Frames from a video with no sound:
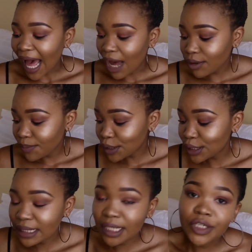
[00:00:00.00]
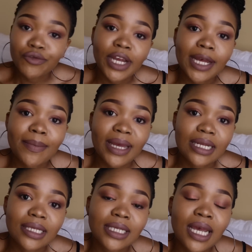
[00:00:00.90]
I would personally
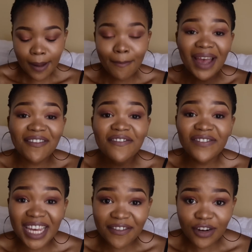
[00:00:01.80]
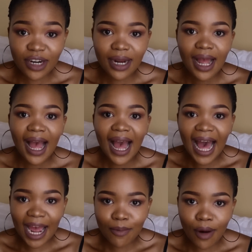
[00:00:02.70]
recommend my favorite
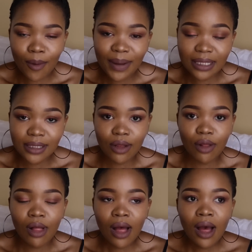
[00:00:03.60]
eyebrow pencil